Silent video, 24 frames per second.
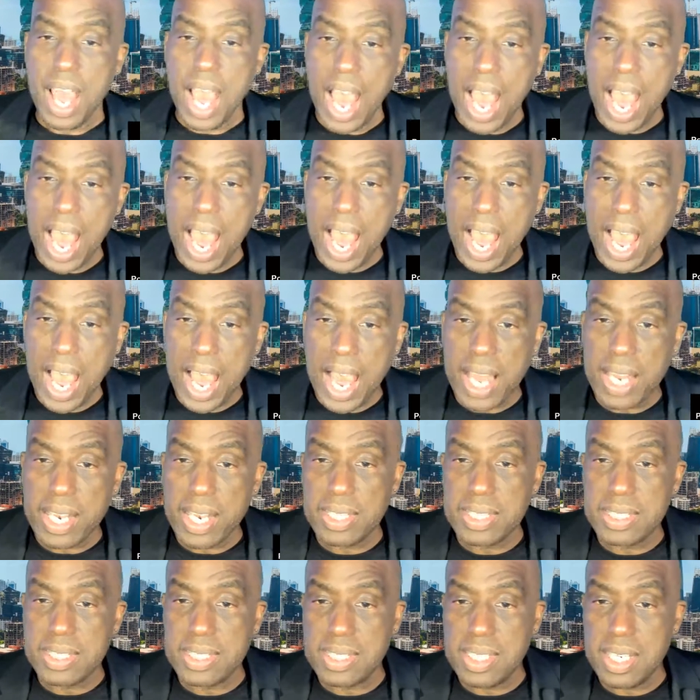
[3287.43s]

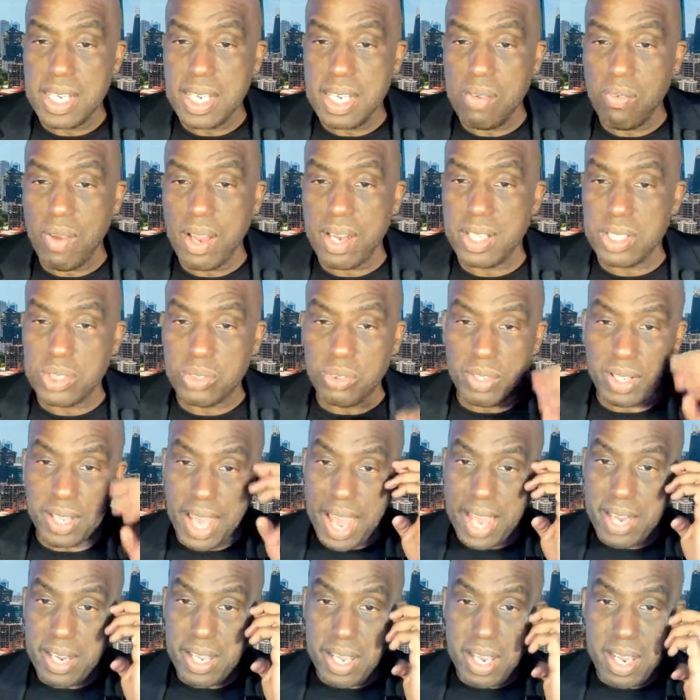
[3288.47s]
Let's see what else we
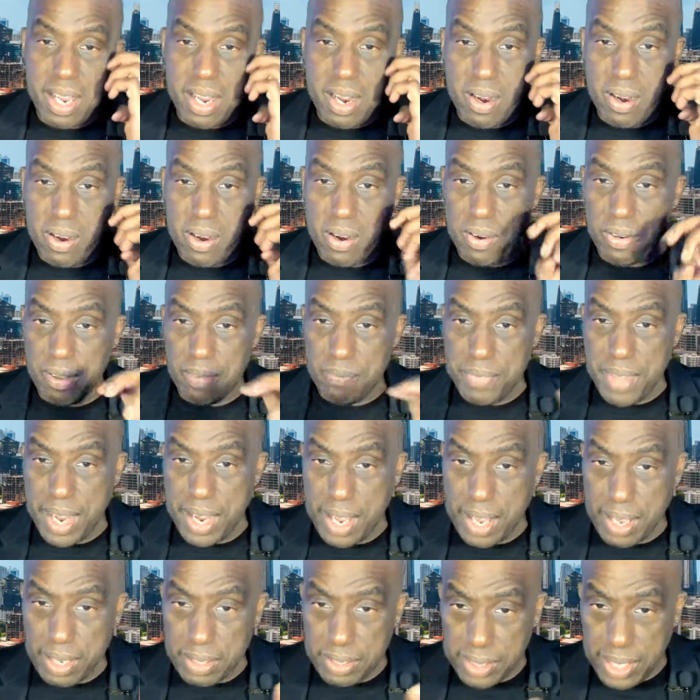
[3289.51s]
got here.
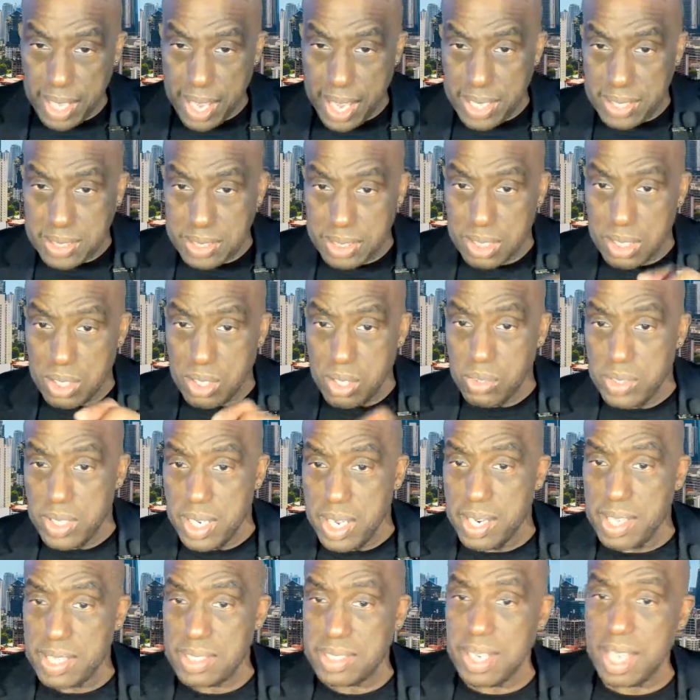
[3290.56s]
That a case, you
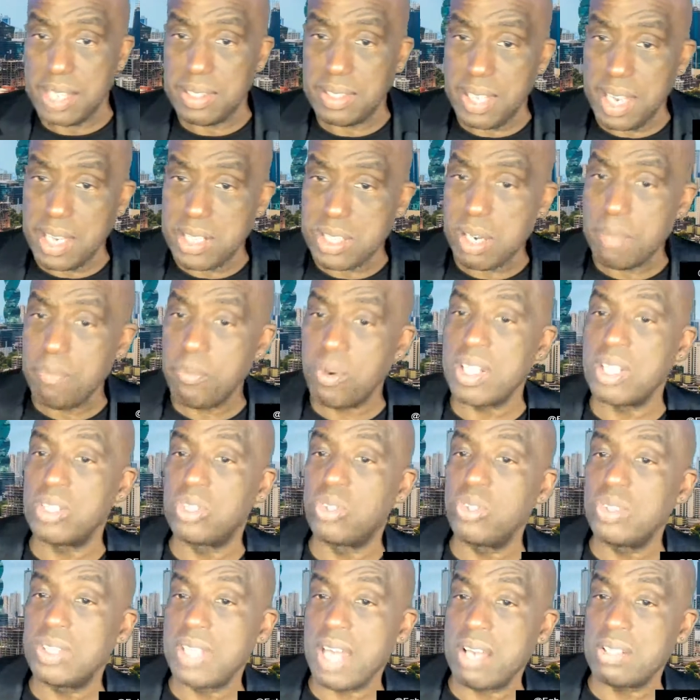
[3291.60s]
need a citation. More than
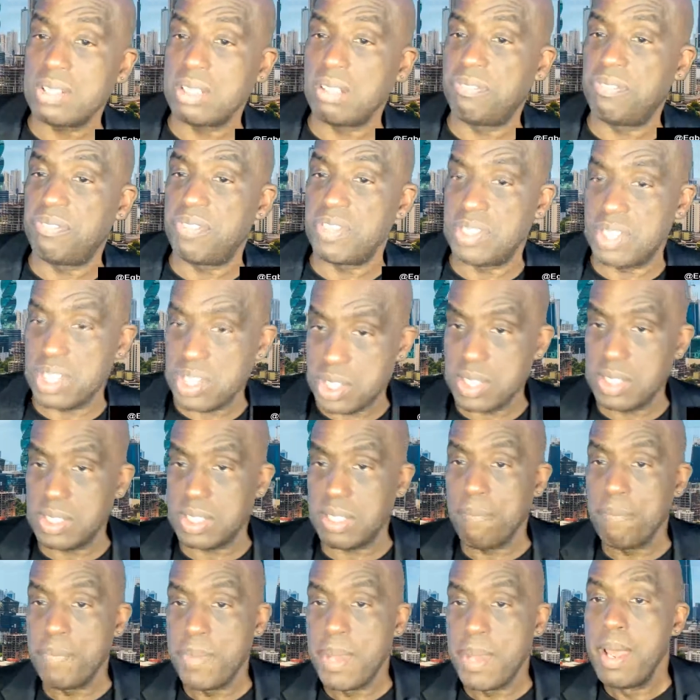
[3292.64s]
2,000
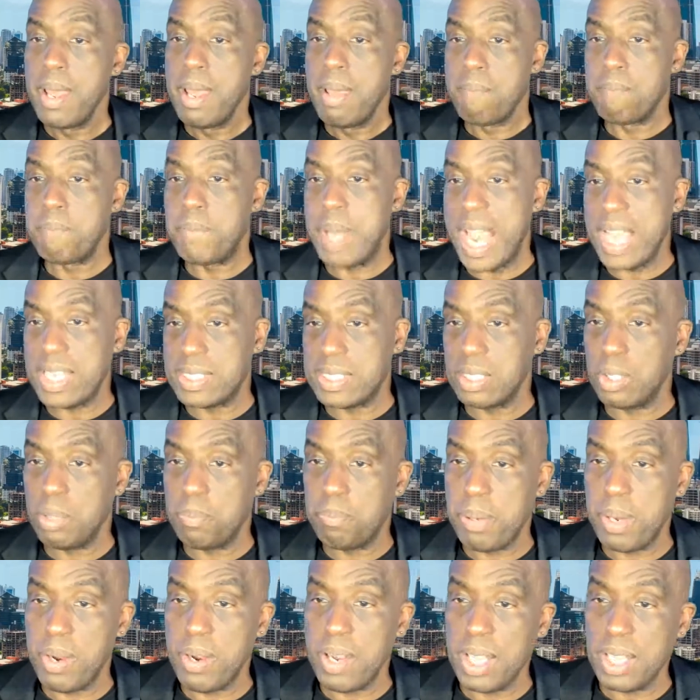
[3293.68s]
physicians back
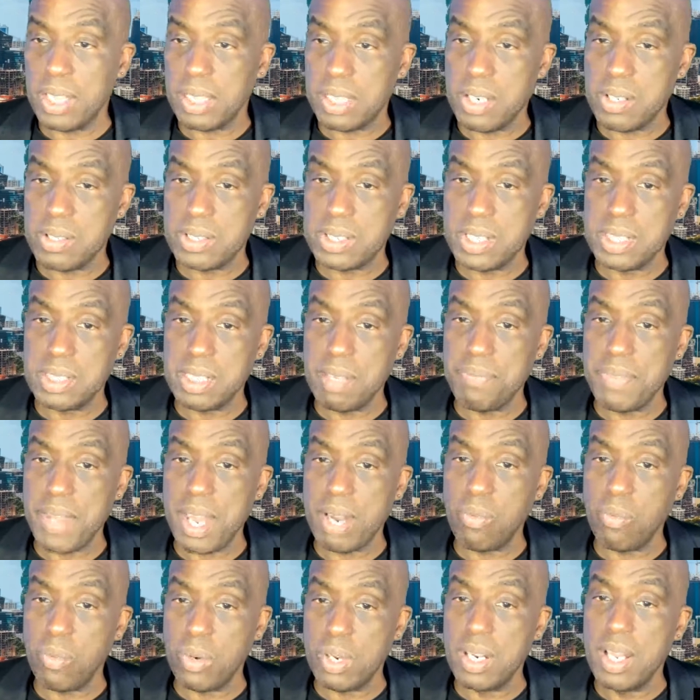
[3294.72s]
single-payer healthcare system
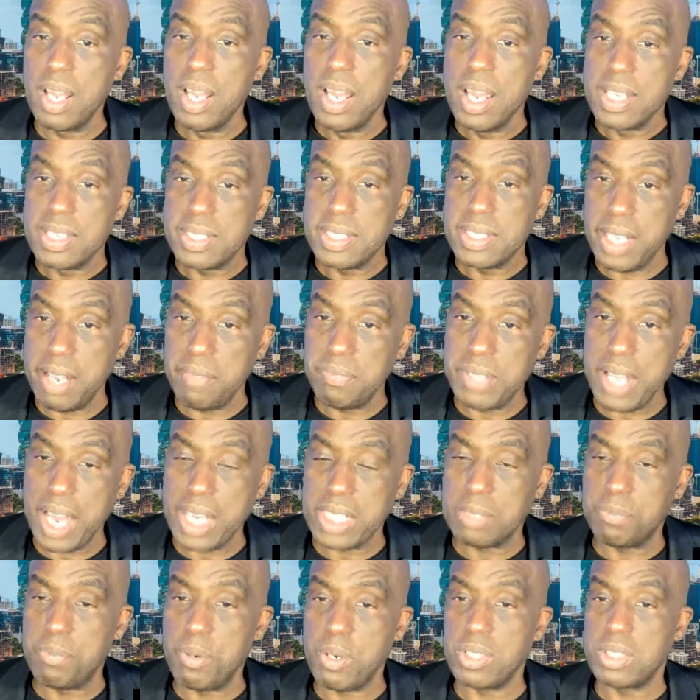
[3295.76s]
that would save
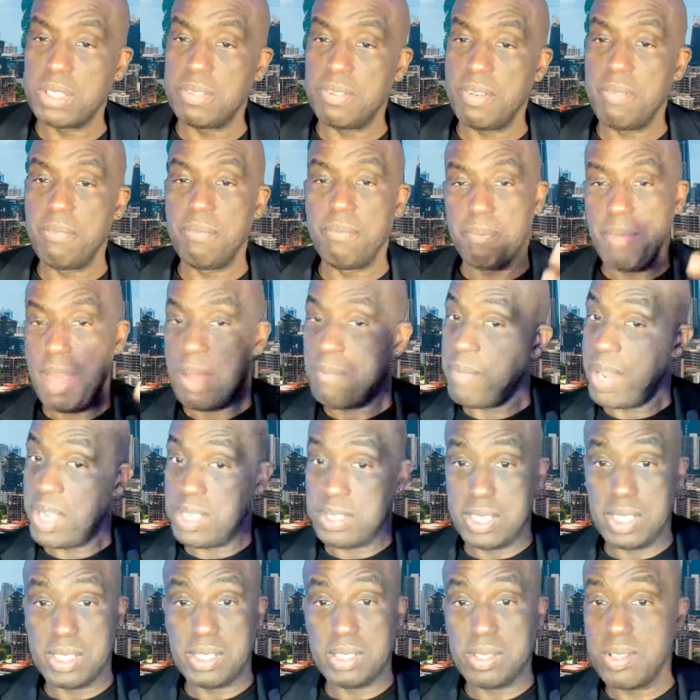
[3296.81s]
taxpayers. My
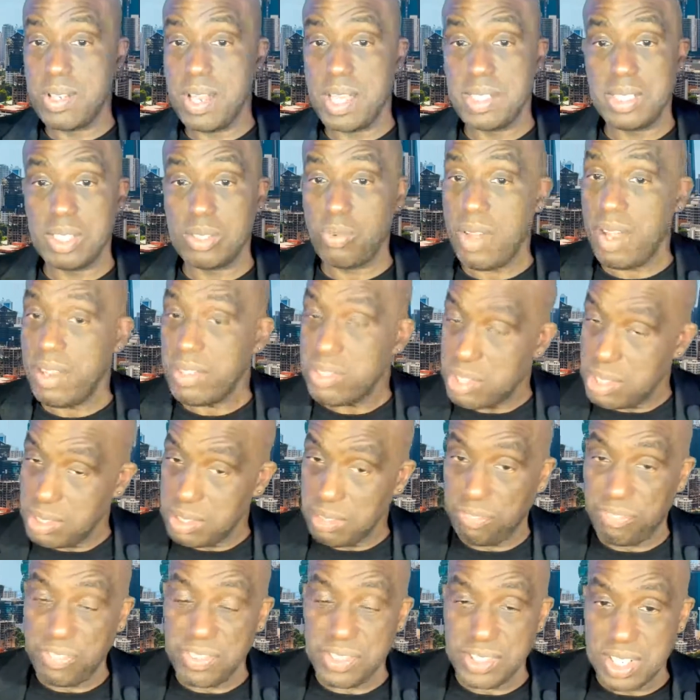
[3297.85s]
sister does as well. She's
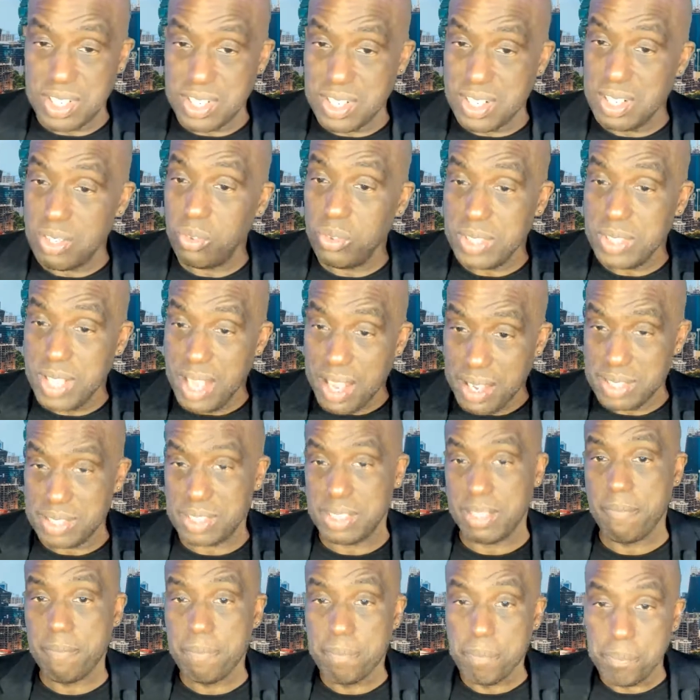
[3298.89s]
a physician. Who
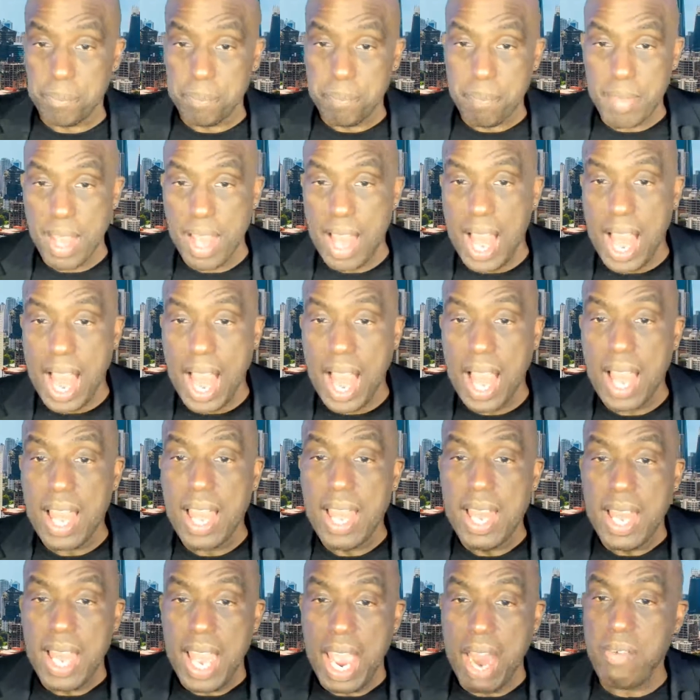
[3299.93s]
does?
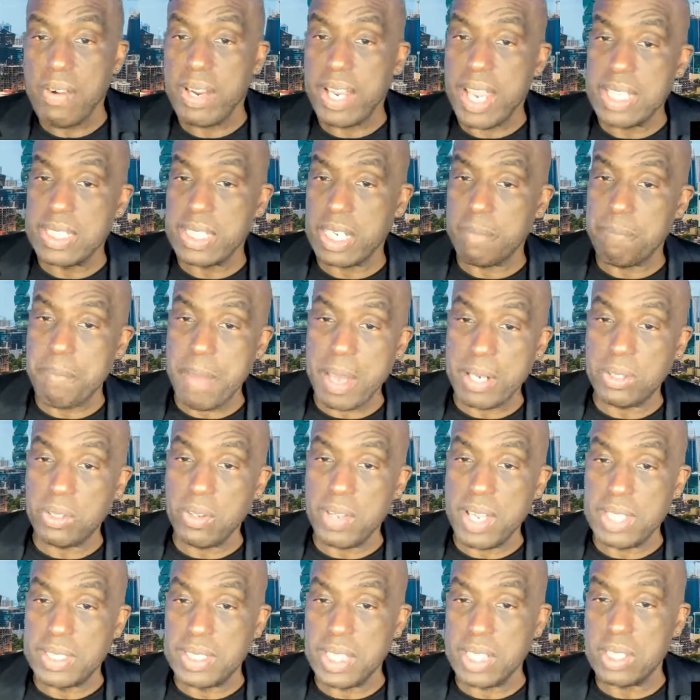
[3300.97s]
Eric Hayes,
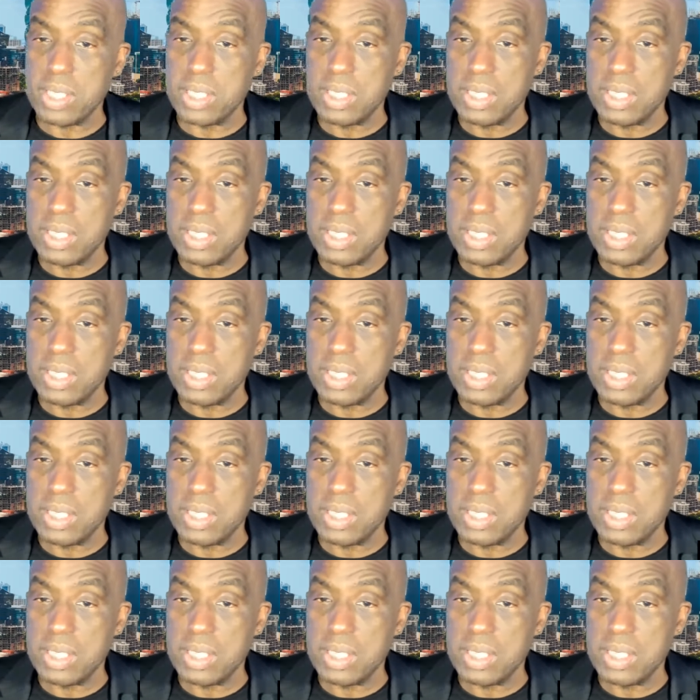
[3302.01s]
Egberto, is it